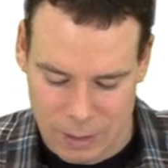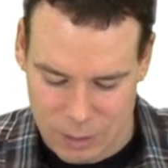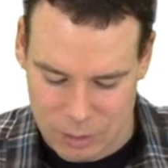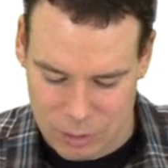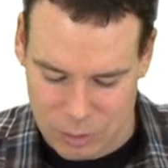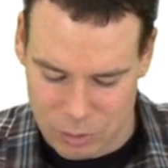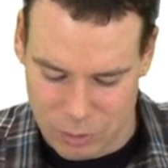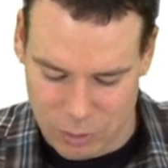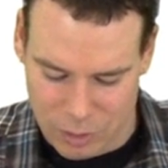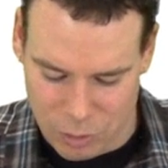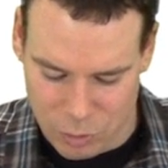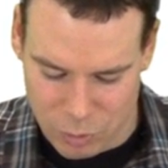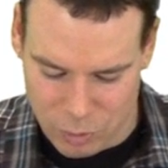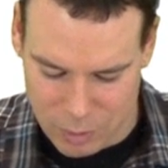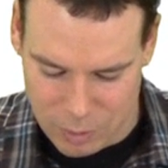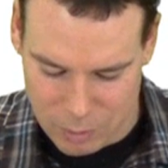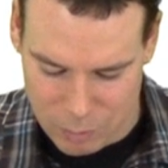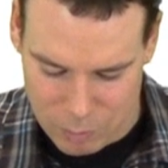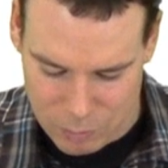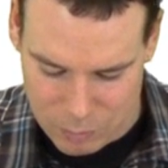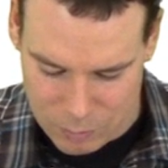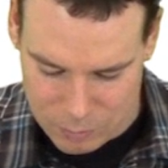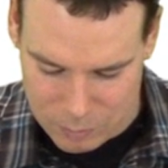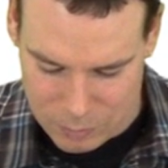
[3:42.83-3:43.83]
so I don't
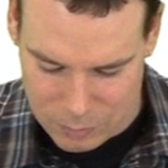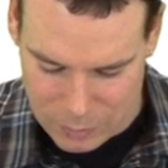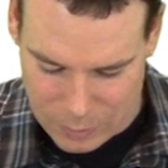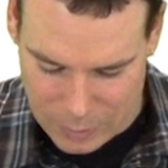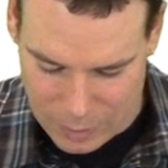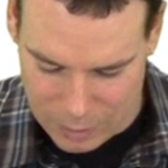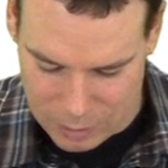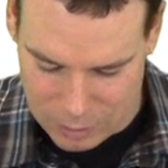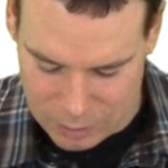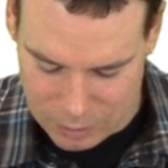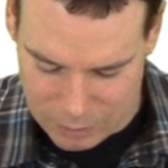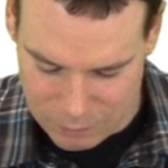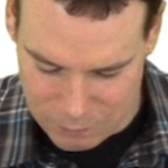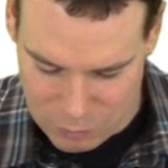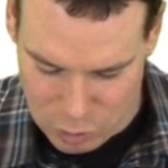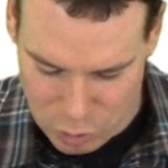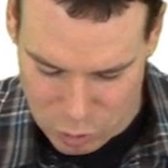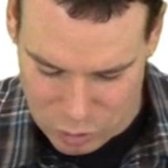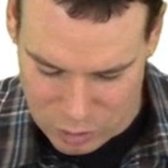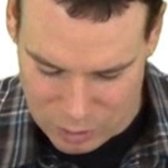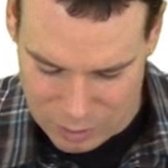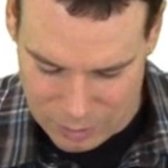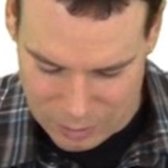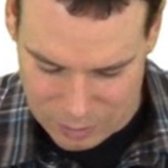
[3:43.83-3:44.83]
want to add to
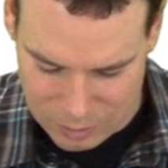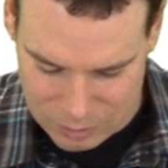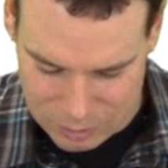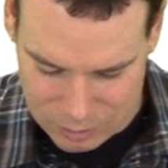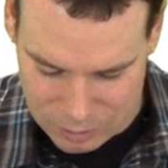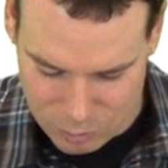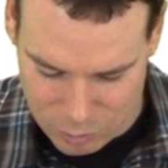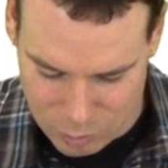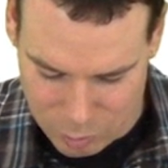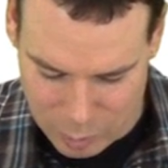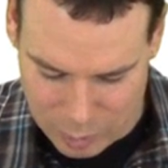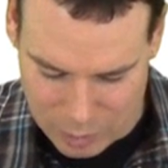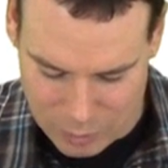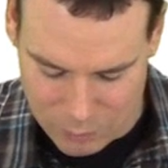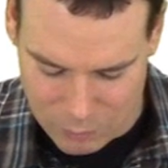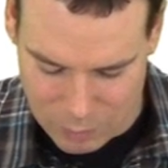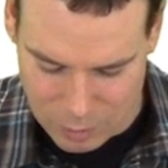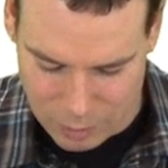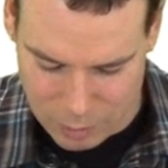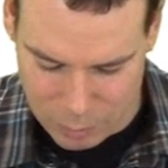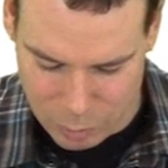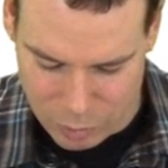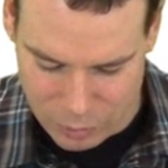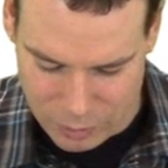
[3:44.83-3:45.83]
confusion there, so we'll pick a
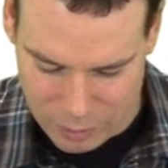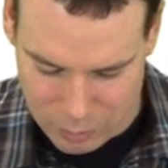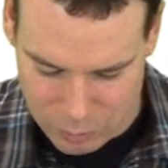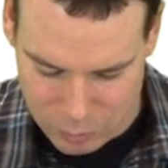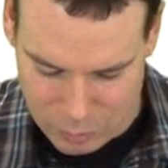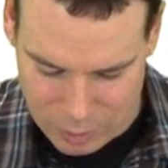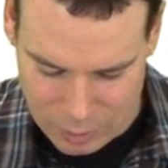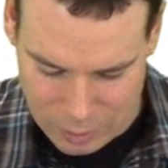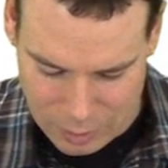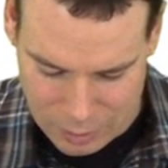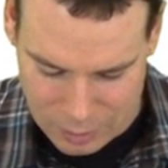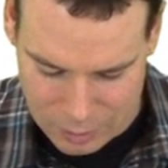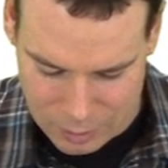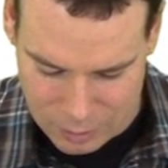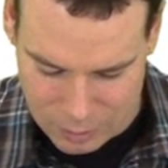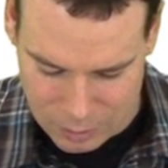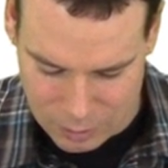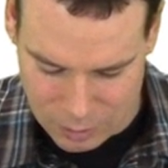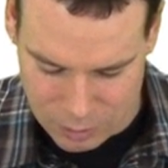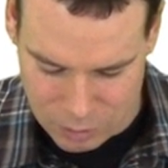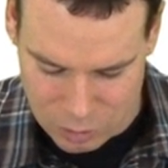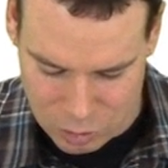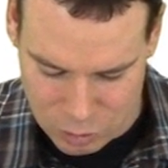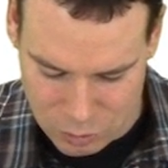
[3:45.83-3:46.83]
variable that we
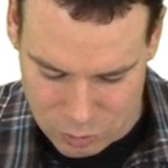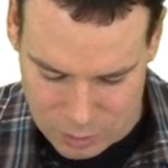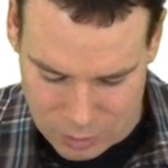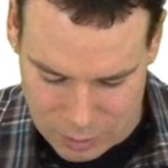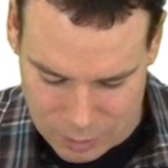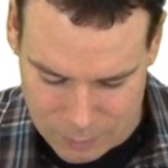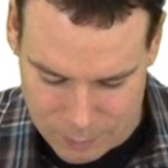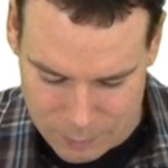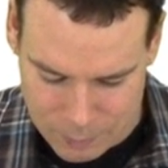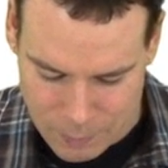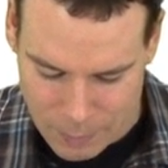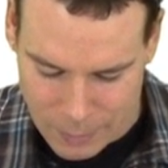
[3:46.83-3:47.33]
aren't using.